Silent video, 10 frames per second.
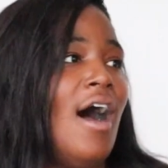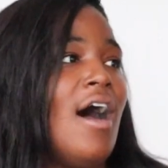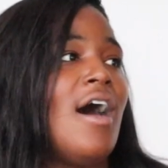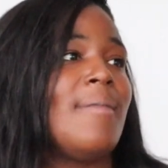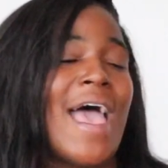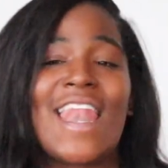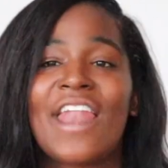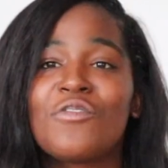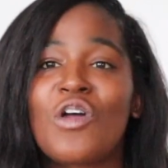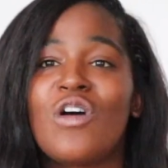And I
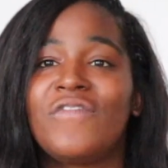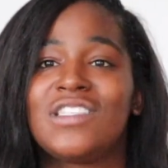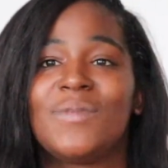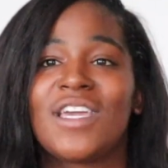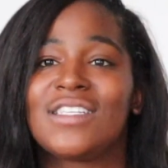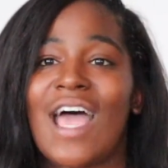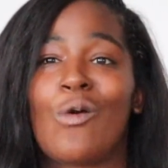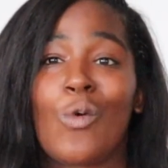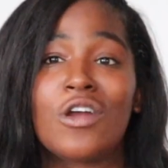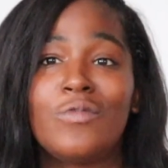don't know if it's because
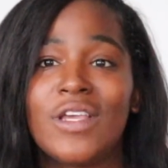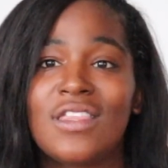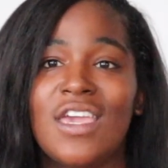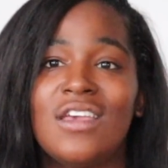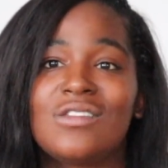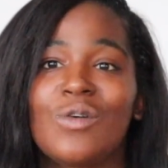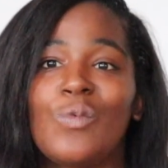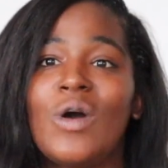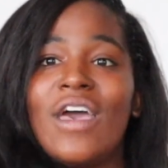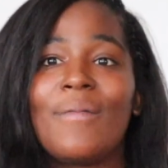I work with kids or
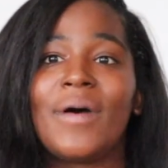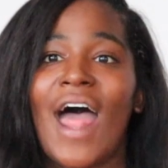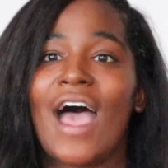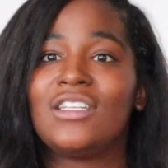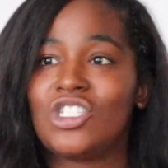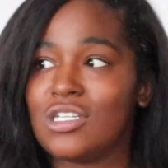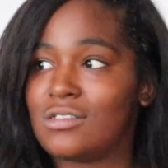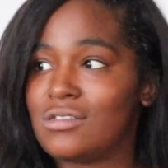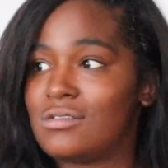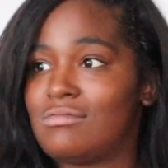what, but I
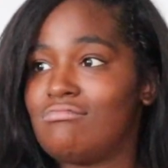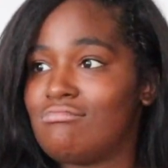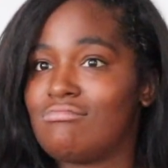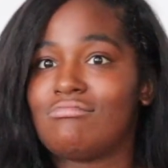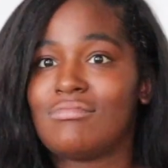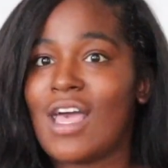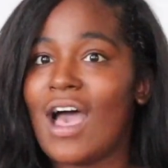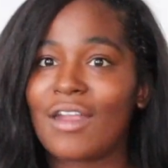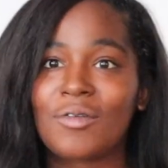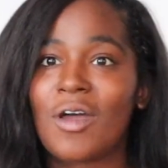
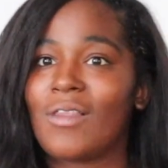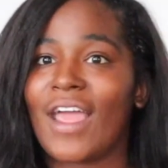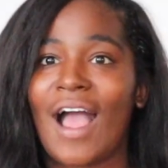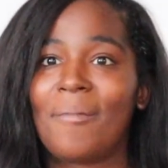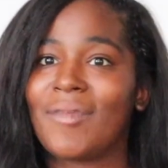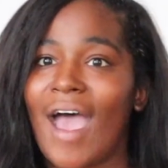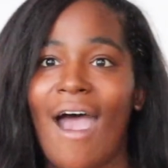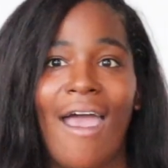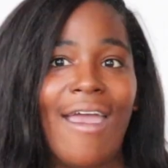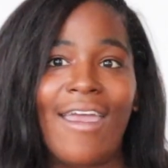don't know, like I'm
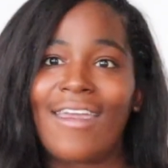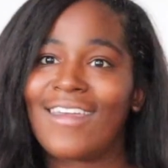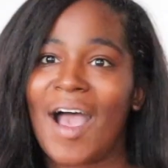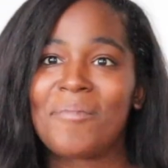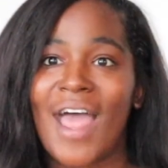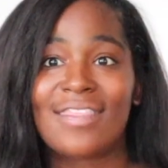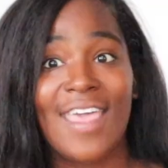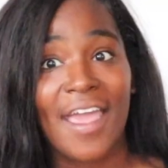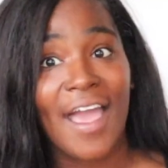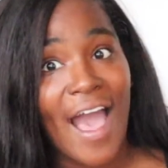not
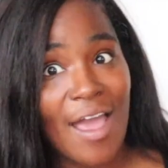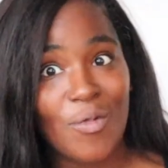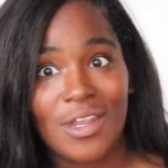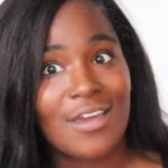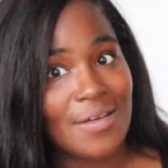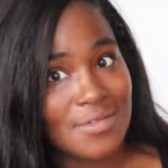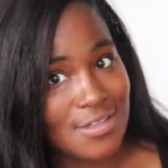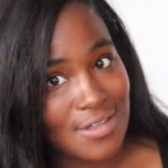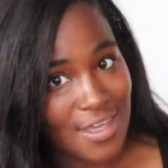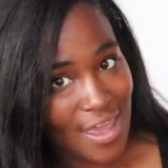that guy when it comes
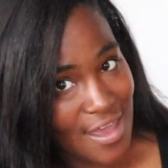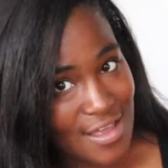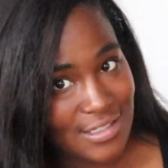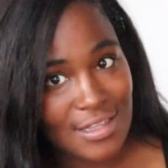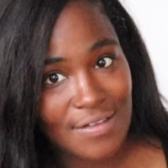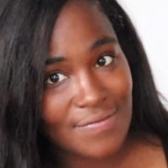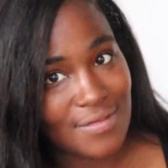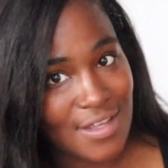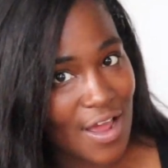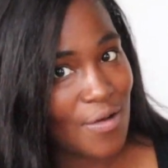to the kids and the,
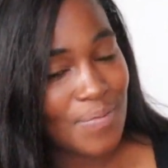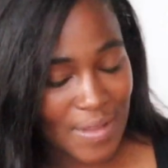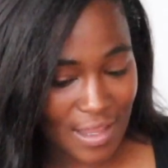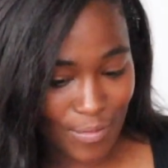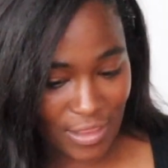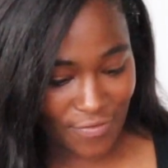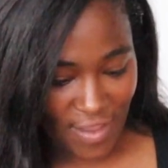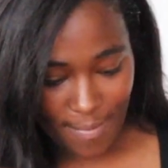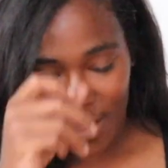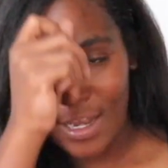you know, being with the
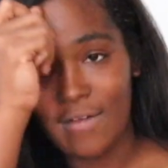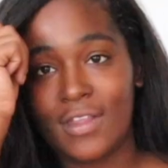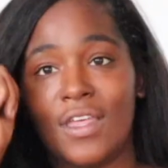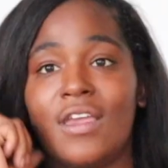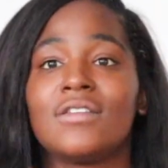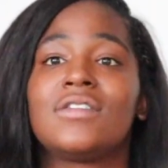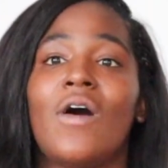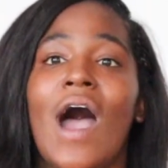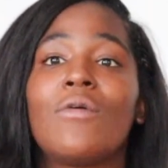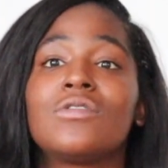family and everything. So
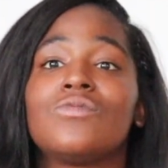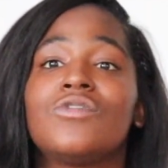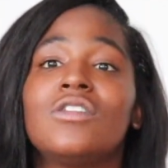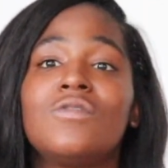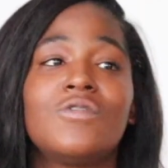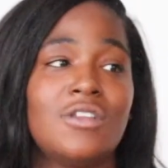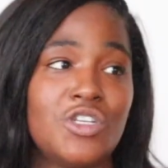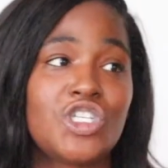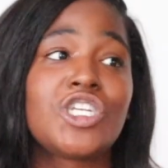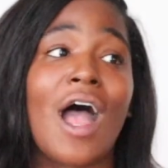I was really, really
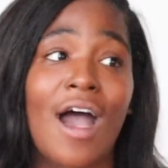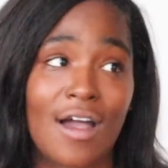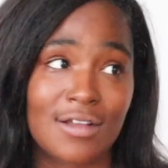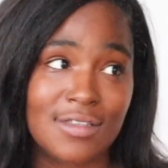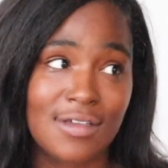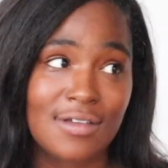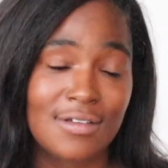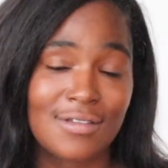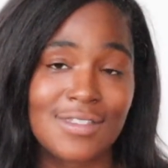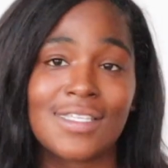shocked,
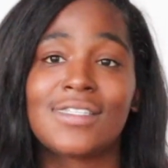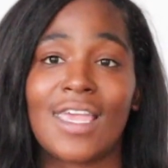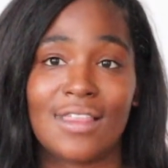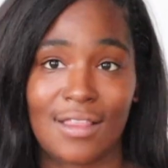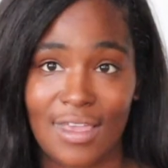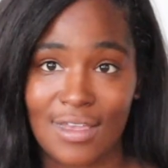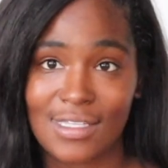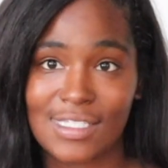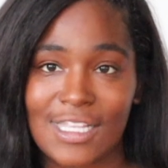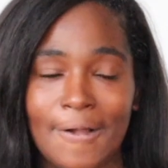to say the
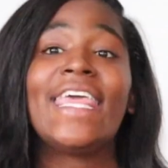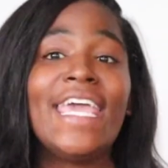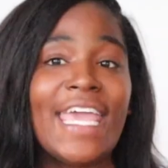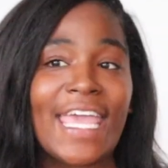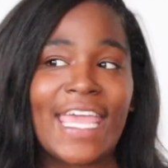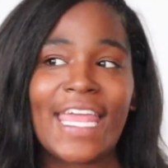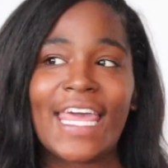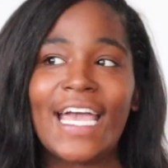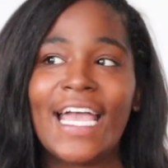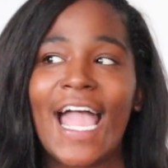least. Then
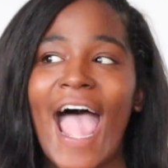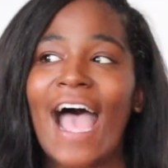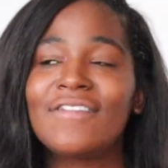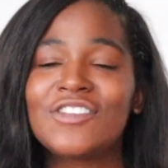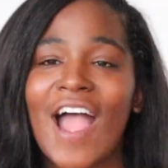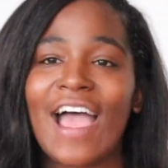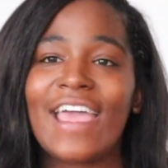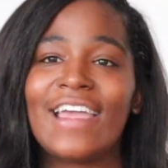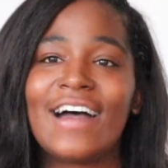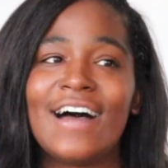after
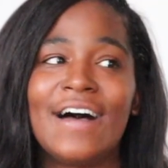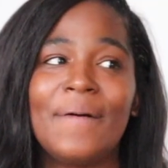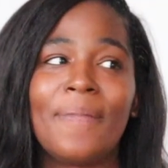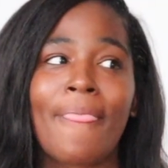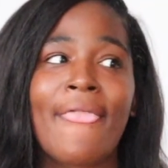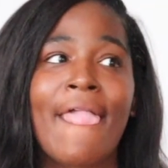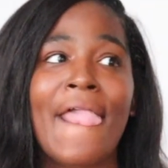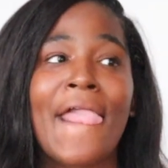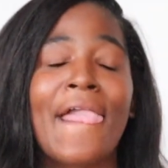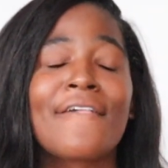I
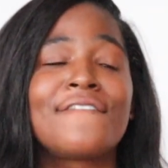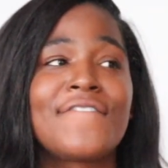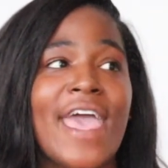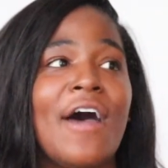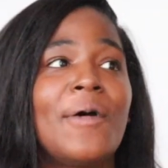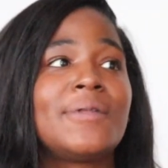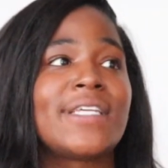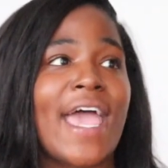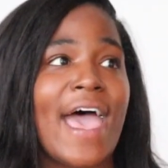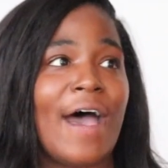found
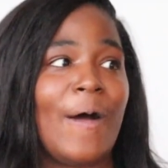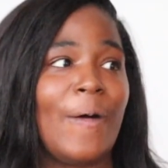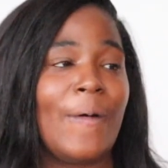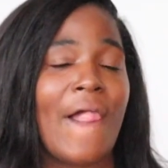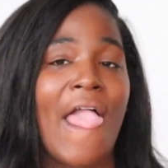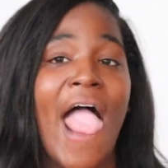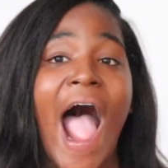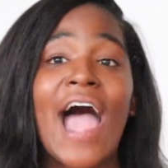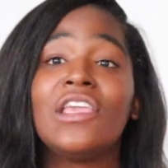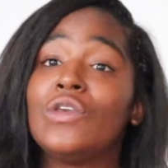out,
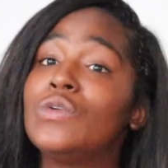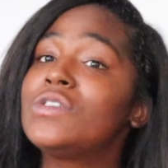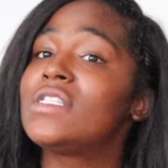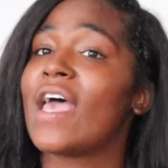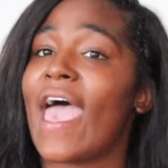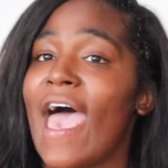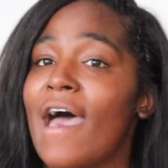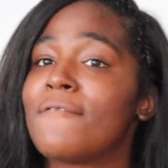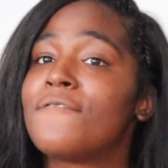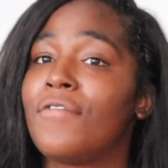I used the
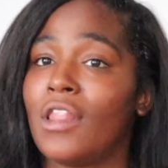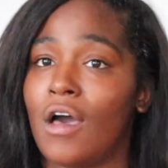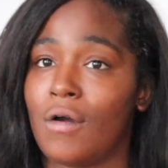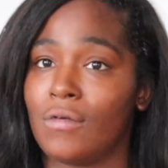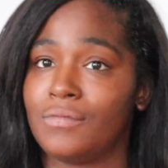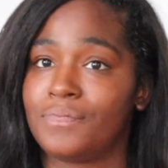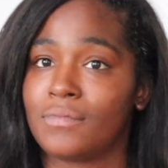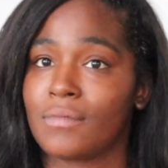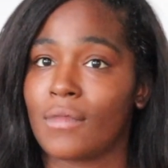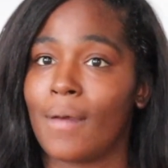app Flow.
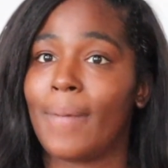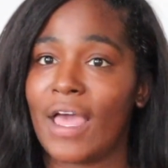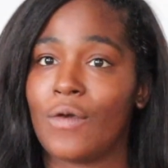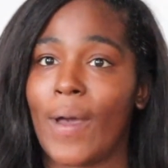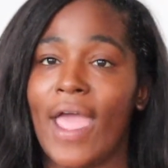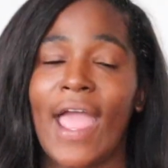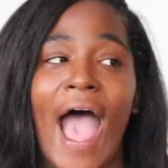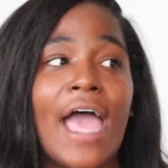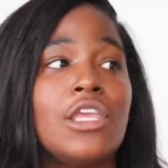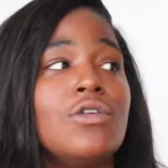By the way,
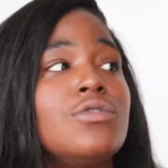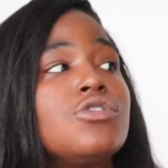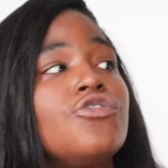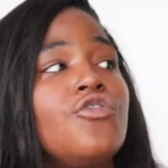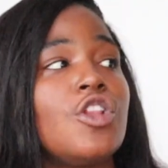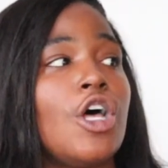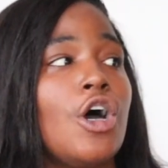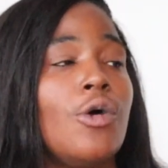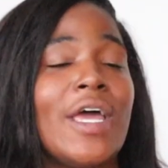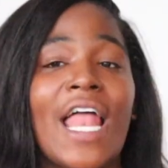I use
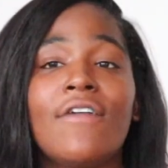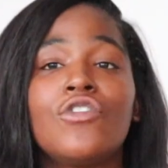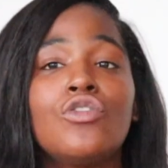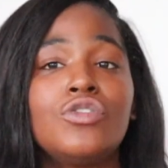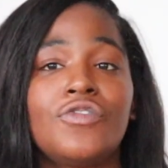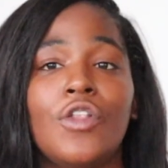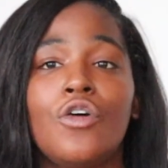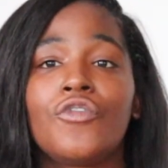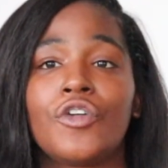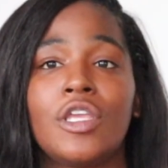Flow, and I've used
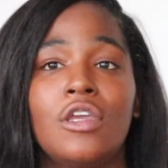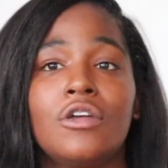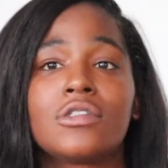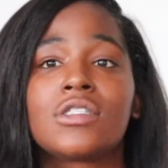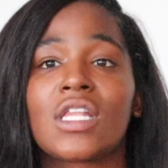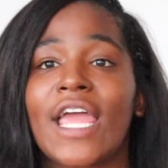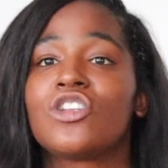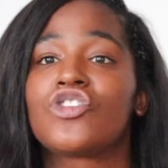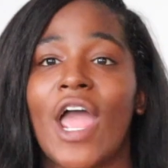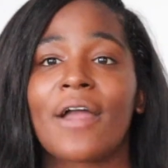Flow for years to
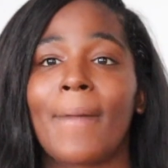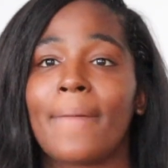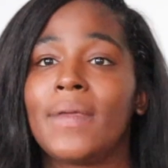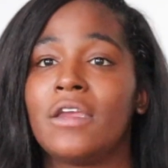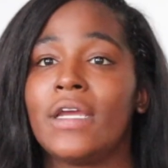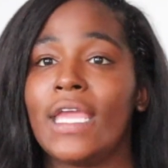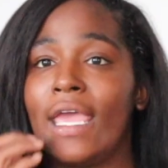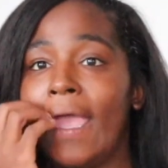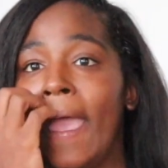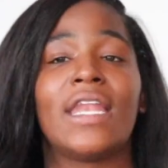like track my
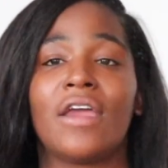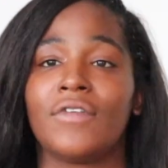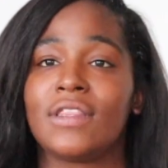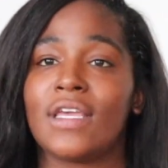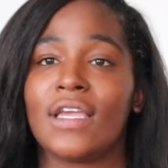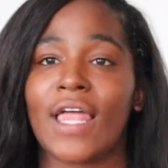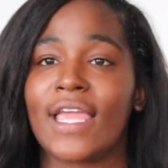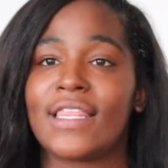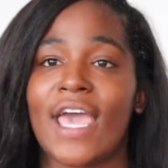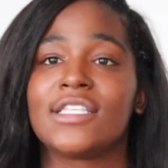period and everything
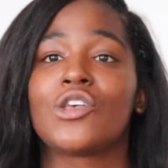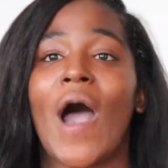like that.